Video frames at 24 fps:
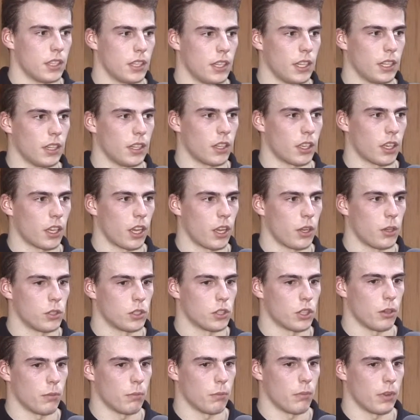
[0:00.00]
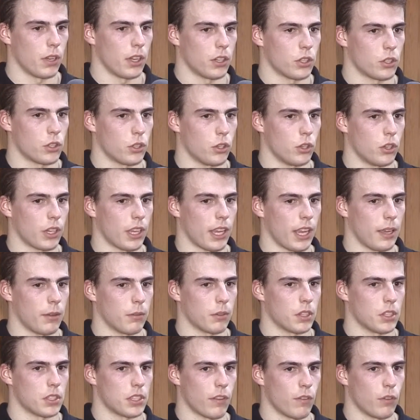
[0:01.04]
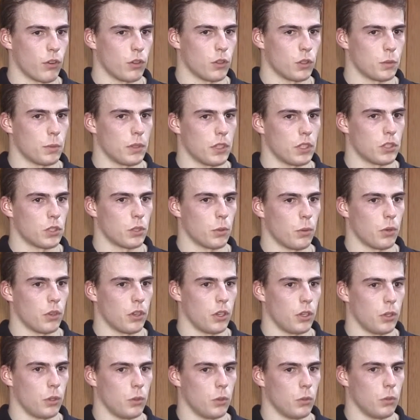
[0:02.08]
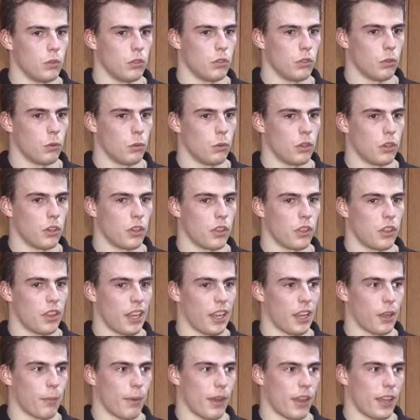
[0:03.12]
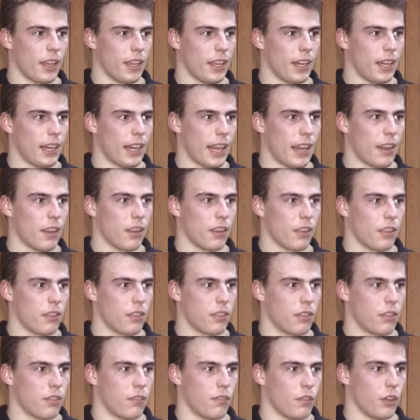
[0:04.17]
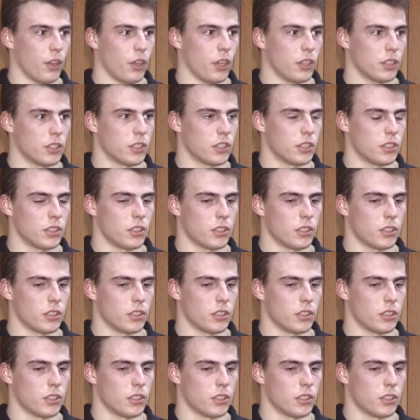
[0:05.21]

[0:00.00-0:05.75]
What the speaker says: the England coach, on my short game, because I've always been someone who would think about hitting length first,